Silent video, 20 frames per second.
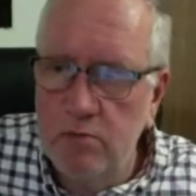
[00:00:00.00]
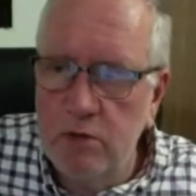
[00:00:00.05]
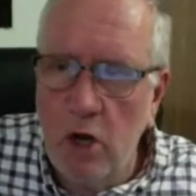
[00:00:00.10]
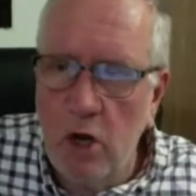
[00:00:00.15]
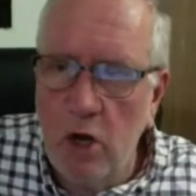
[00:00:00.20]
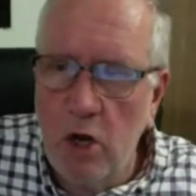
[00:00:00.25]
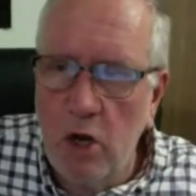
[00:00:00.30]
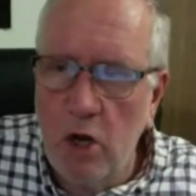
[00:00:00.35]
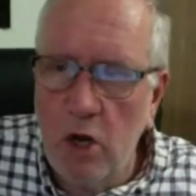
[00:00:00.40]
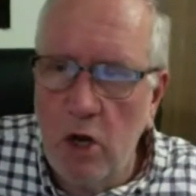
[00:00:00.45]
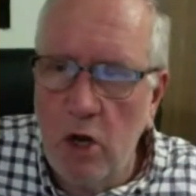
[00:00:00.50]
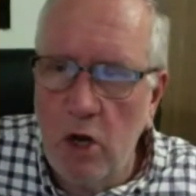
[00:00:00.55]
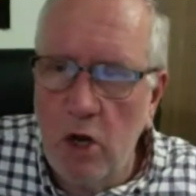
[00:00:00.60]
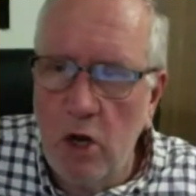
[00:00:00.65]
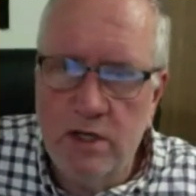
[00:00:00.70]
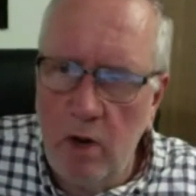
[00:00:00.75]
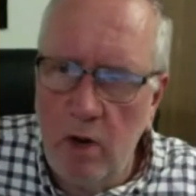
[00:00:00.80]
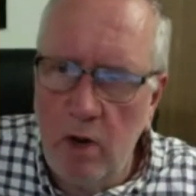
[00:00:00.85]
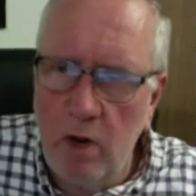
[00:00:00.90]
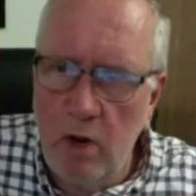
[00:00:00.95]
guy
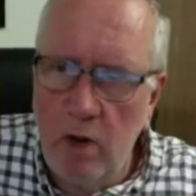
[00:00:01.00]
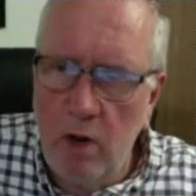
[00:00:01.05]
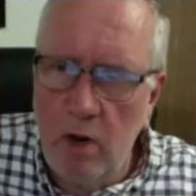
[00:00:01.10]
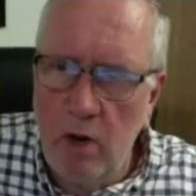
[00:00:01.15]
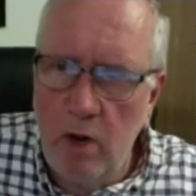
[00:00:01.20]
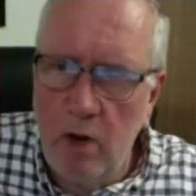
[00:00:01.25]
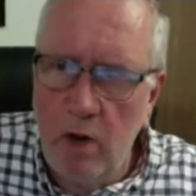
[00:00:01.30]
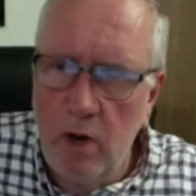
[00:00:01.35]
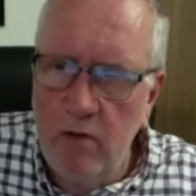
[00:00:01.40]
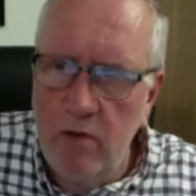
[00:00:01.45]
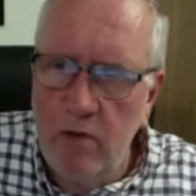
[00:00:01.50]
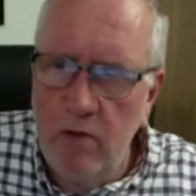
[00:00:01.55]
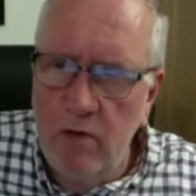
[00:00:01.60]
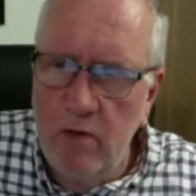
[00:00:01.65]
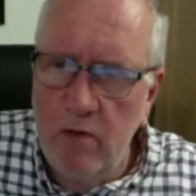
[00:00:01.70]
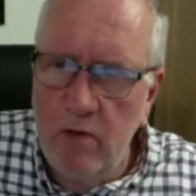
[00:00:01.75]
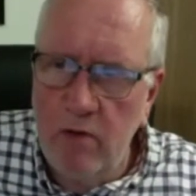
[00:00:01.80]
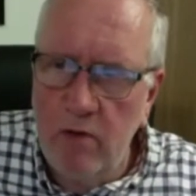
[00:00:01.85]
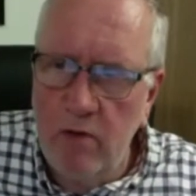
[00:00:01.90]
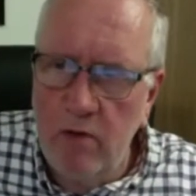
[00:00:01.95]
came over from
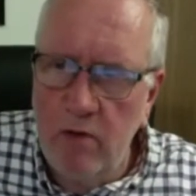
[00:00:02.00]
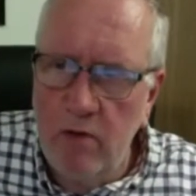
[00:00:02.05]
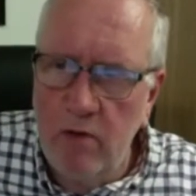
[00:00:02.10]
Australia,